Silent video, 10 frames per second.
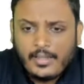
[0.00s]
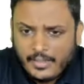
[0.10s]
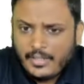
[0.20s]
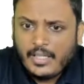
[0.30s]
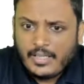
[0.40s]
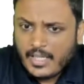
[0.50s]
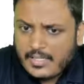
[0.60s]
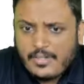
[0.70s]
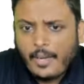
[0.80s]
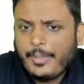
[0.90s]
In
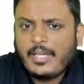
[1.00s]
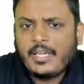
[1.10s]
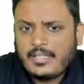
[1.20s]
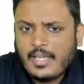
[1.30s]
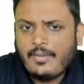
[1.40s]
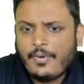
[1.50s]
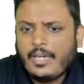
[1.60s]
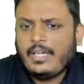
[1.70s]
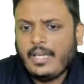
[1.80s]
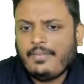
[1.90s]
this topic itself,
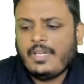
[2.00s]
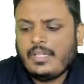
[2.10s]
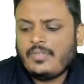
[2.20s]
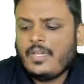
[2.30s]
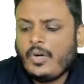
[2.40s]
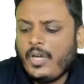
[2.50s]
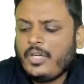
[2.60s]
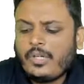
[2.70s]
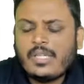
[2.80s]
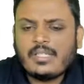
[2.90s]
audit evidence, we're going
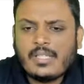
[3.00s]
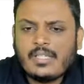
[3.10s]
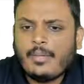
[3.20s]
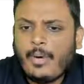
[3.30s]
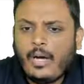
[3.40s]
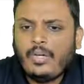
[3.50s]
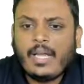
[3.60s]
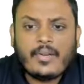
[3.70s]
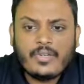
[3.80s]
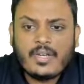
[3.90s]
to discuss about
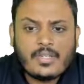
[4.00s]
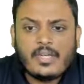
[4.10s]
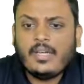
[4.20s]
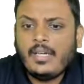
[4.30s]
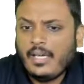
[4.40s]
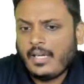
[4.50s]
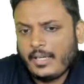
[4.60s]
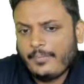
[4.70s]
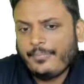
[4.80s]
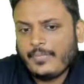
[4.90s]
assertion in detail.